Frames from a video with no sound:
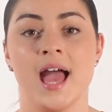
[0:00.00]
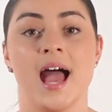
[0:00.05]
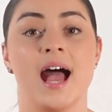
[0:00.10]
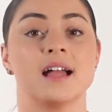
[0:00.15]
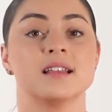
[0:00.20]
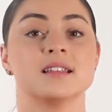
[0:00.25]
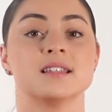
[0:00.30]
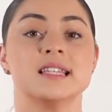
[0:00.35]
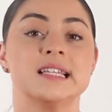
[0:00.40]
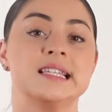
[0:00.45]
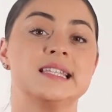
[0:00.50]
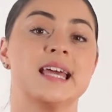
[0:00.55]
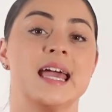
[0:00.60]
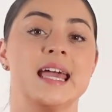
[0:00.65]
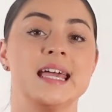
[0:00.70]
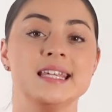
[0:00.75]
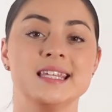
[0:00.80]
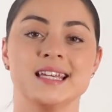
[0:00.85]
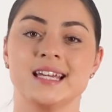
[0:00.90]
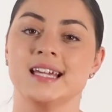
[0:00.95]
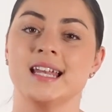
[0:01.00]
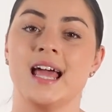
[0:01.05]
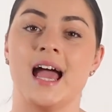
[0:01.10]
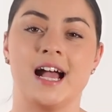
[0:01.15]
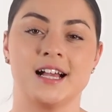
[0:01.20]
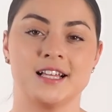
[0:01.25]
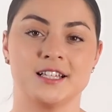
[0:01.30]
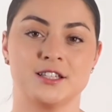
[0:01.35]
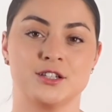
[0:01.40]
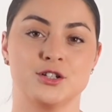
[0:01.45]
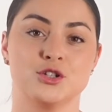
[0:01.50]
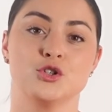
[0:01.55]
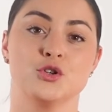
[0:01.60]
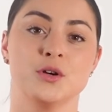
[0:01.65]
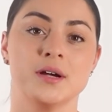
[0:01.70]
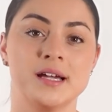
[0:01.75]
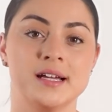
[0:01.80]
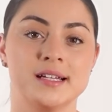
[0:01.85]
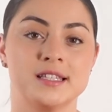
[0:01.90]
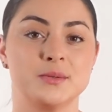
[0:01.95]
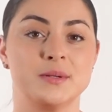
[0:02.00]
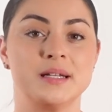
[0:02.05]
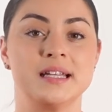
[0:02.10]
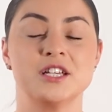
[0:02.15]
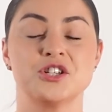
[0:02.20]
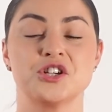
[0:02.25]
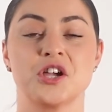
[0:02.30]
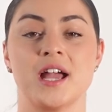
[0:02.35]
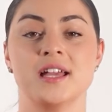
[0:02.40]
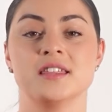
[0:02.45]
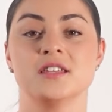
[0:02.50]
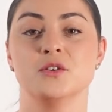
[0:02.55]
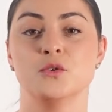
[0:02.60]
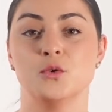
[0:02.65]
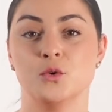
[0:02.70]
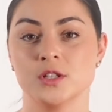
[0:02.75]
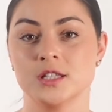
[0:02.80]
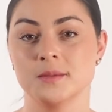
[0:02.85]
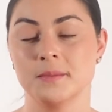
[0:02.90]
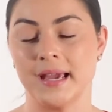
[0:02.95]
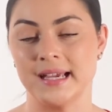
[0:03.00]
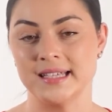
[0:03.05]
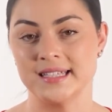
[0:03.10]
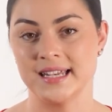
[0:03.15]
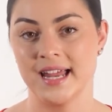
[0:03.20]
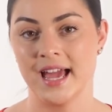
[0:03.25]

and the data can act as a trigger to initiate an automated